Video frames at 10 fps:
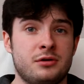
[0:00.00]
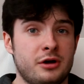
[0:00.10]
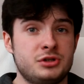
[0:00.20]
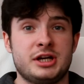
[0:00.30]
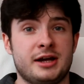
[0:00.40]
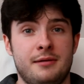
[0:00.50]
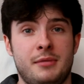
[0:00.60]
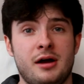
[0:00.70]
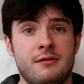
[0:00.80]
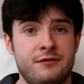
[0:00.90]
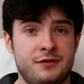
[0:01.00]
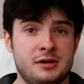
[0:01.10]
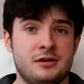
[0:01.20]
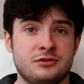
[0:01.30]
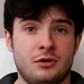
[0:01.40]
Go check out my other
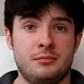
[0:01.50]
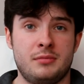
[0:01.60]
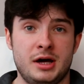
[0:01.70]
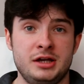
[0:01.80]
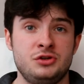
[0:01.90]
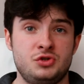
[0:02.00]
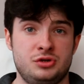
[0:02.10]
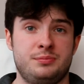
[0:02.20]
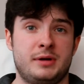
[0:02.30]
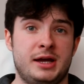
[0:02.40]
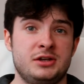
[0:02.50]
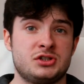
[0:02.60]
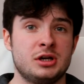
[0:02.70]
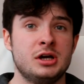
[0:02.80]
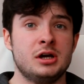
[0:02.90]
videos on my YouTube
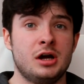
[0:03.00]
page.